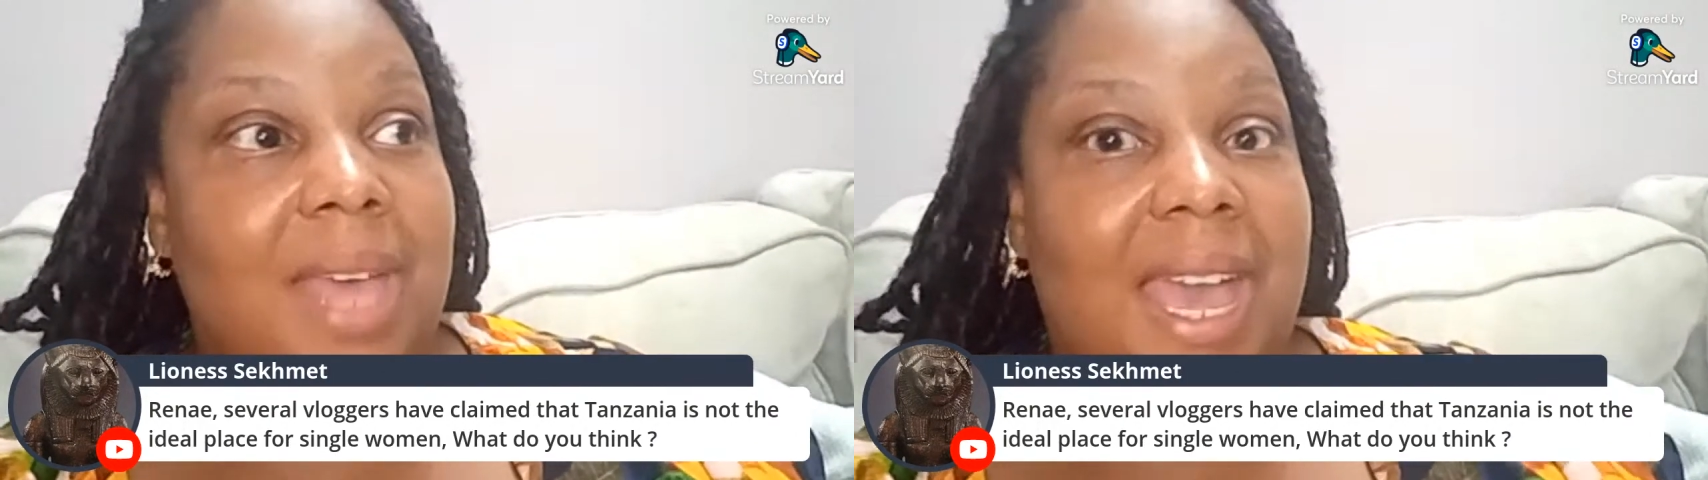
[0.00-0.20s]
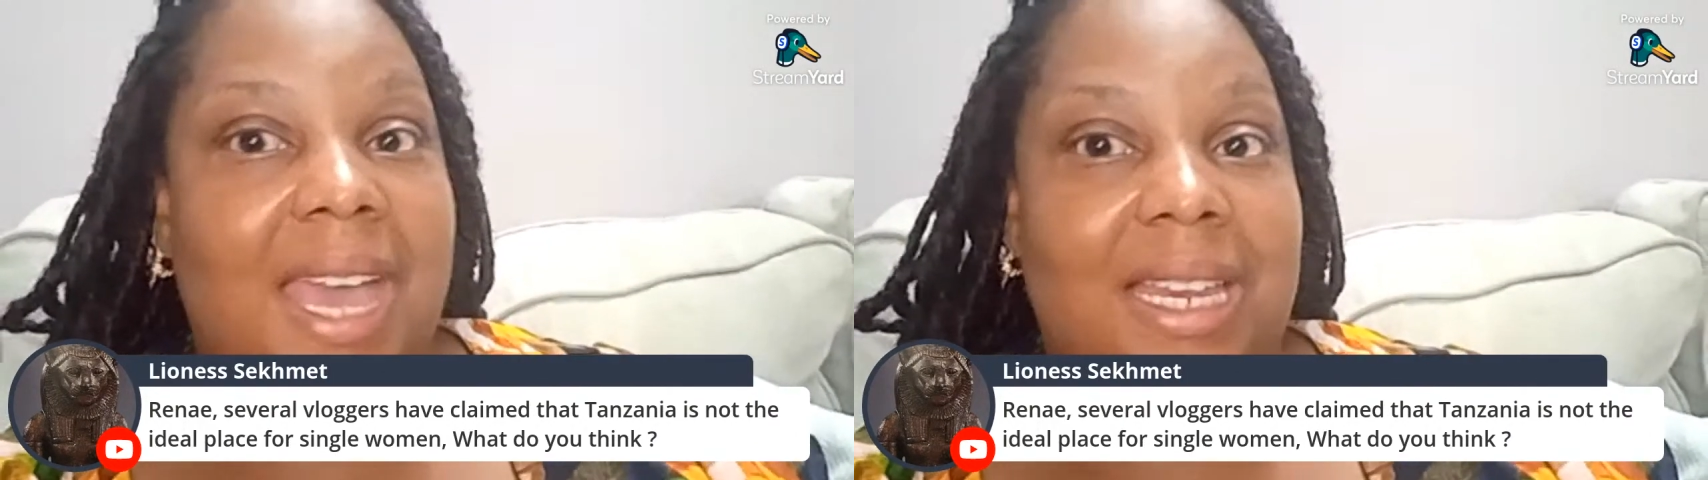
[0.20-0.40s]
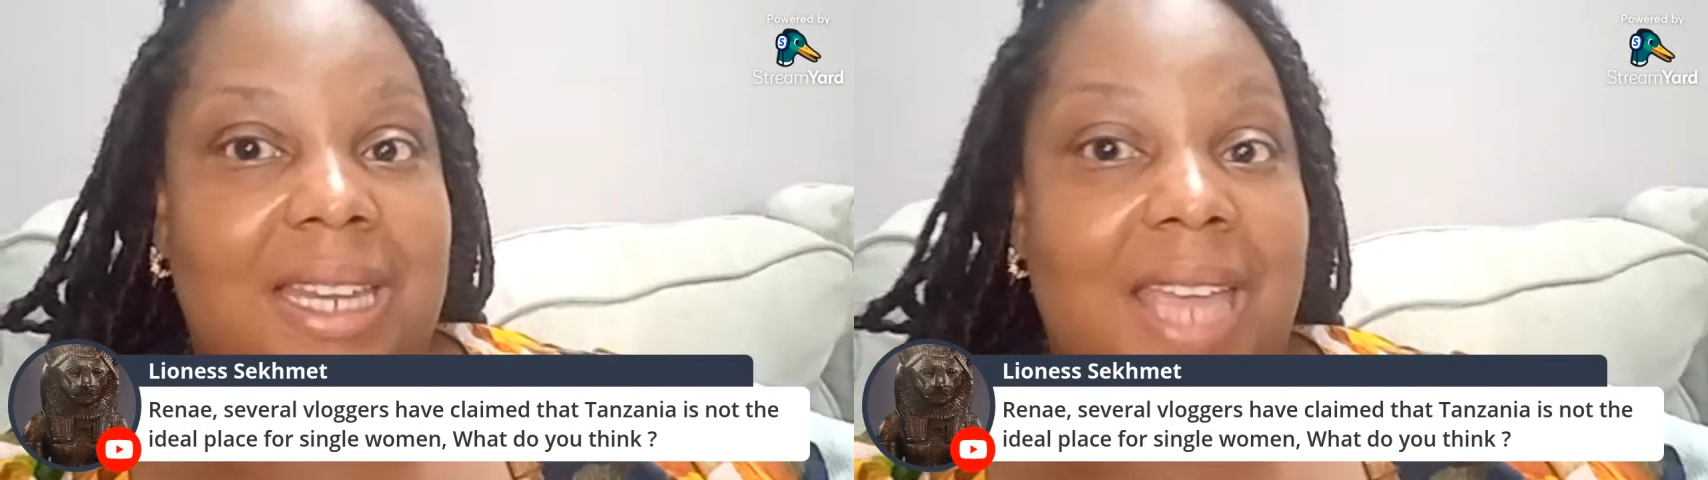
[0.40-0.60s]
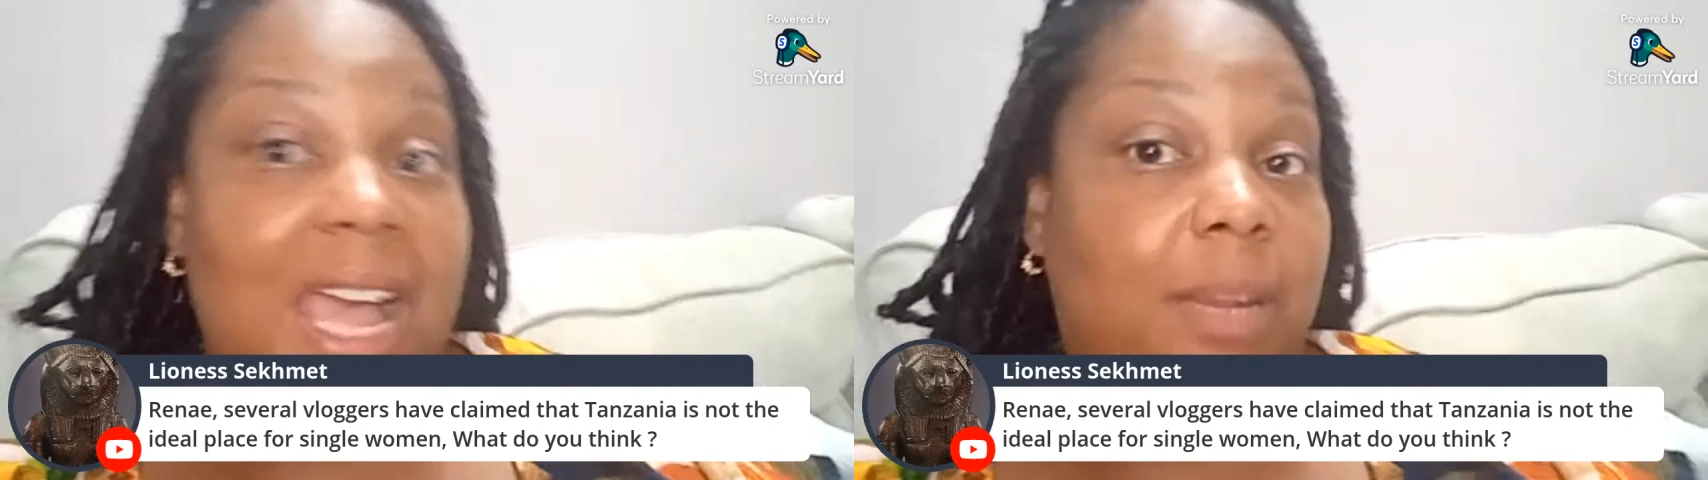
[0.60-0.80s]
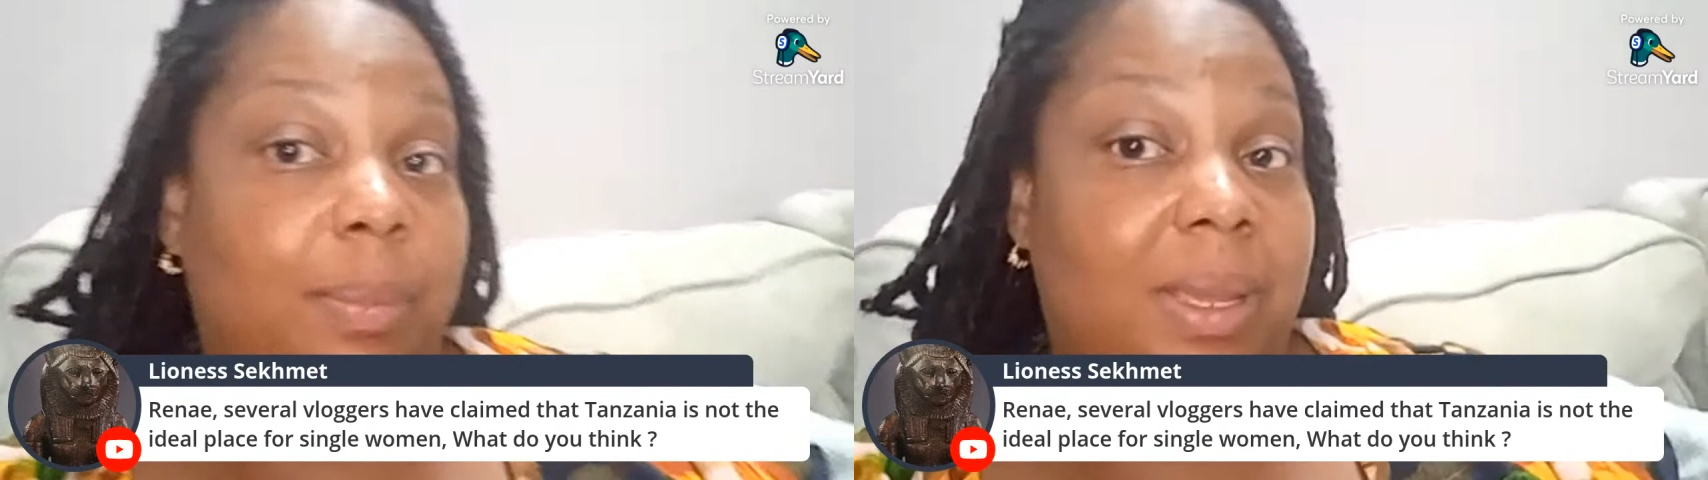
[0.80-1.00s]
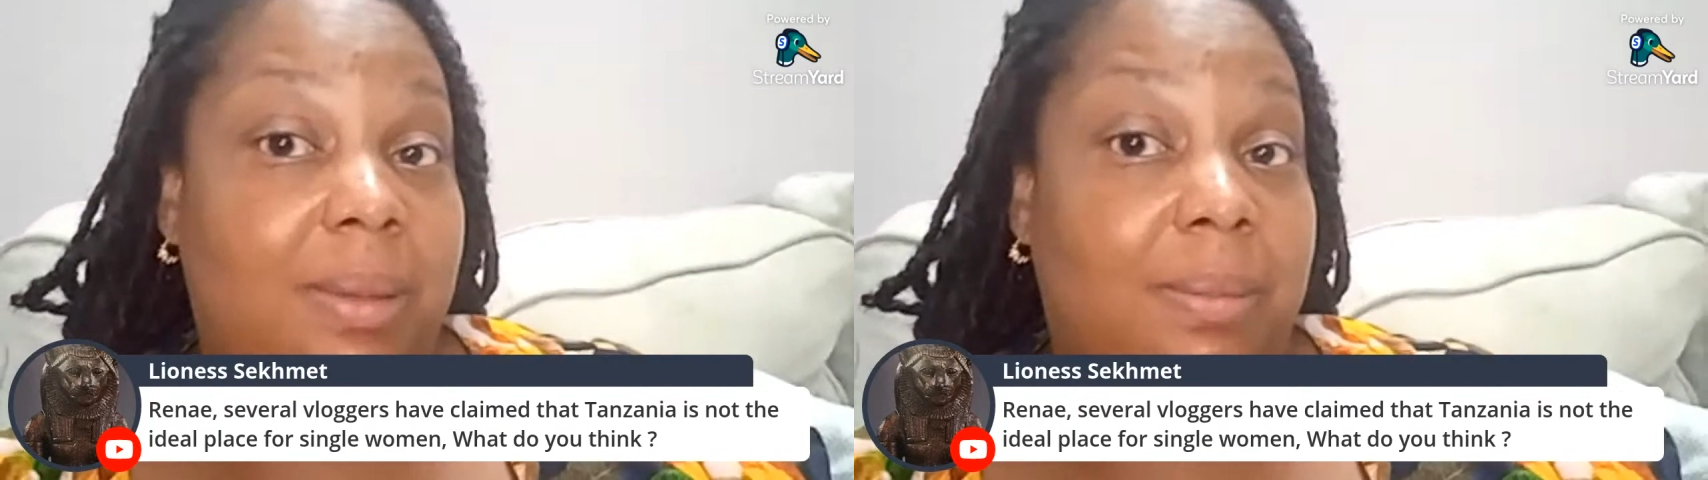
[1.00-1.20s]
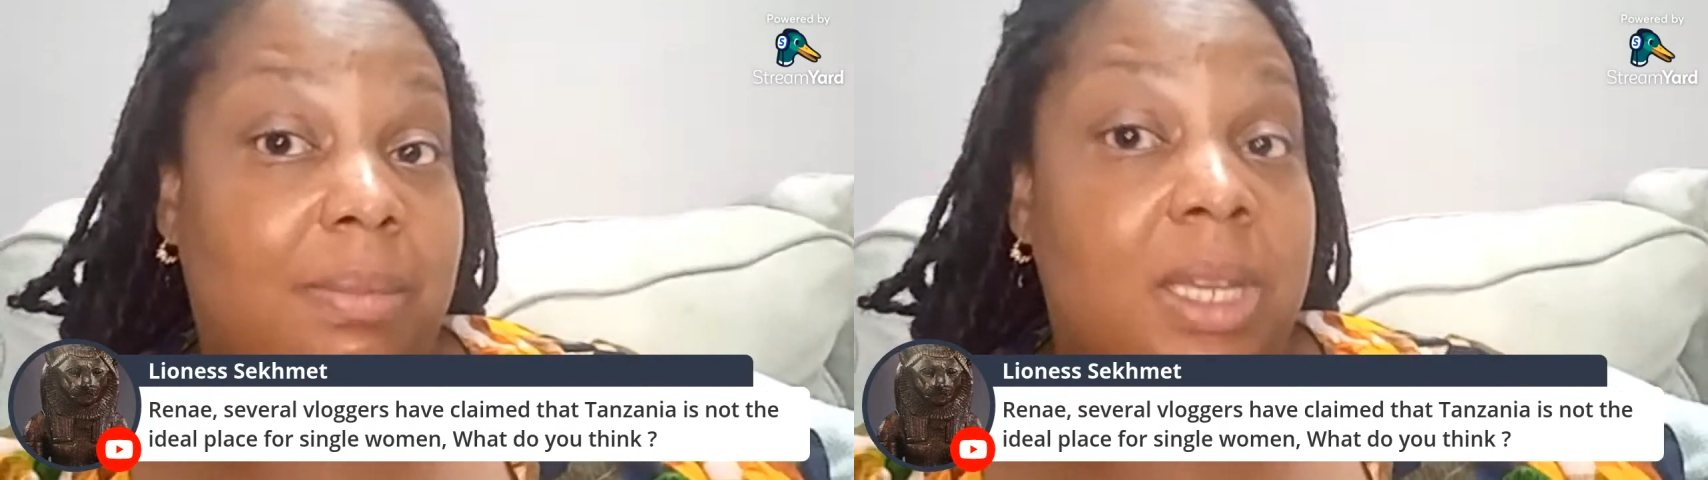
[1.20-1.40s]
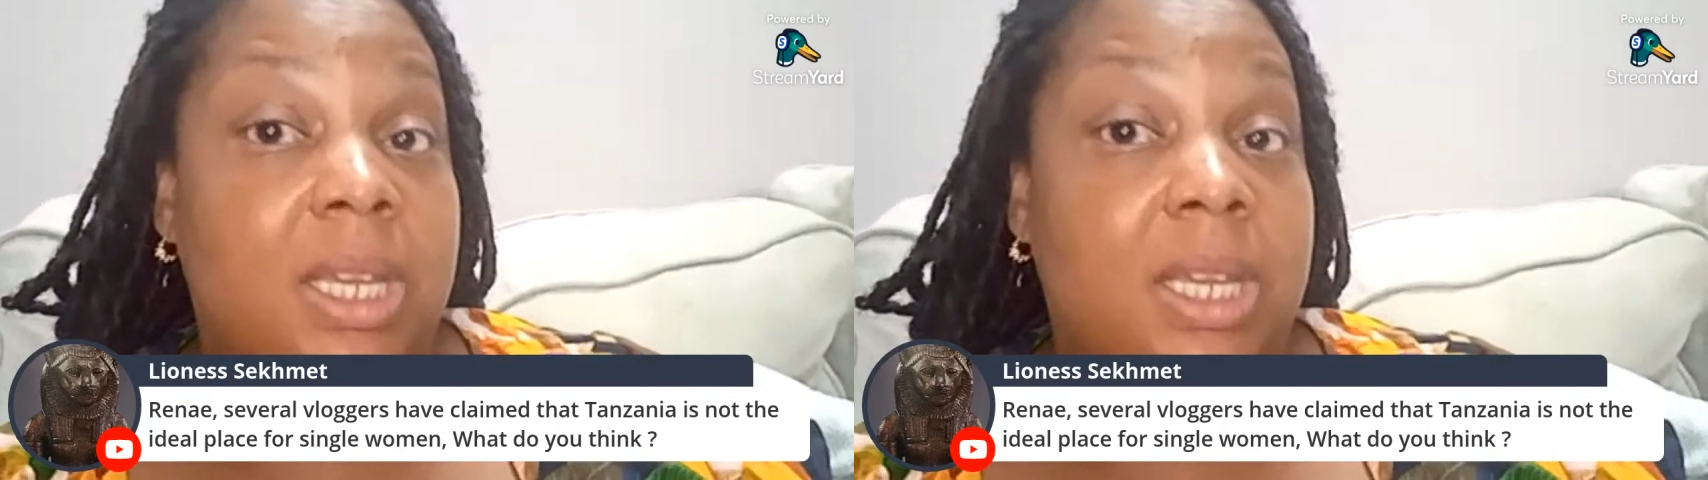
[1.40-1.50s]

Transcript: and help him,